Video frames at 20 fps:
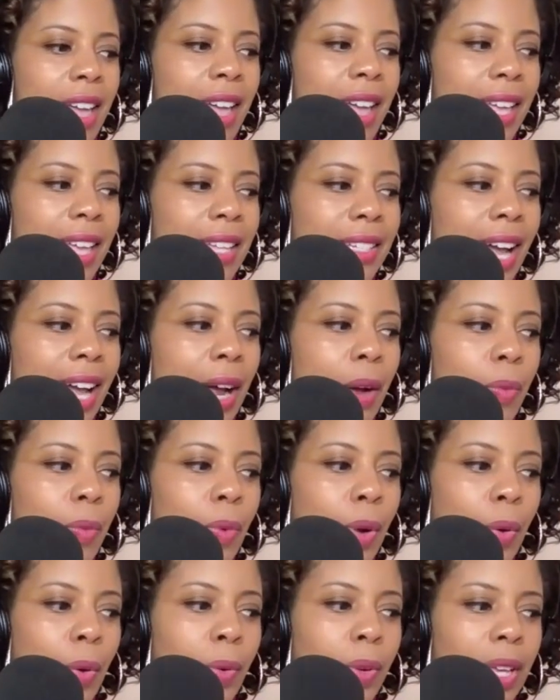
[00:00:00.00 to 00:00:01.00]
And I
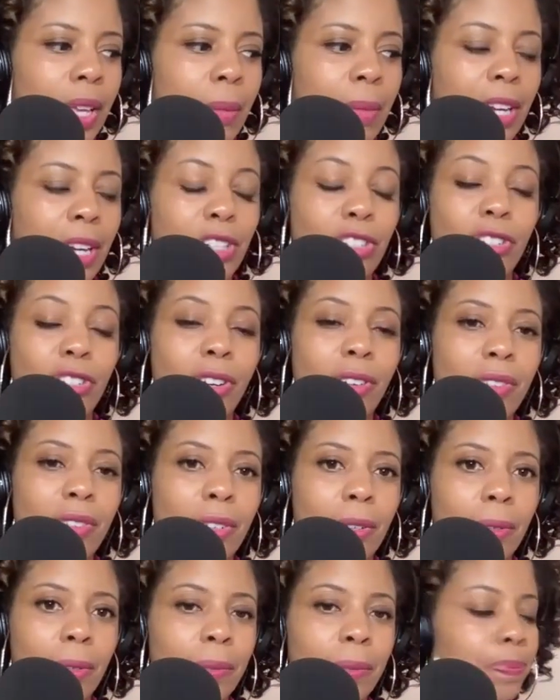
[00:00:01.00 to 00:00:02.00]
wrote in my
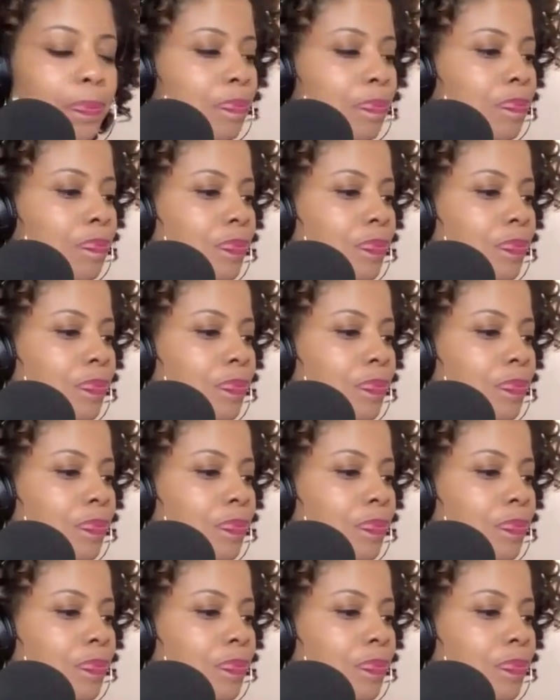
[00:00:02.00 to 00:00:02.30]
journal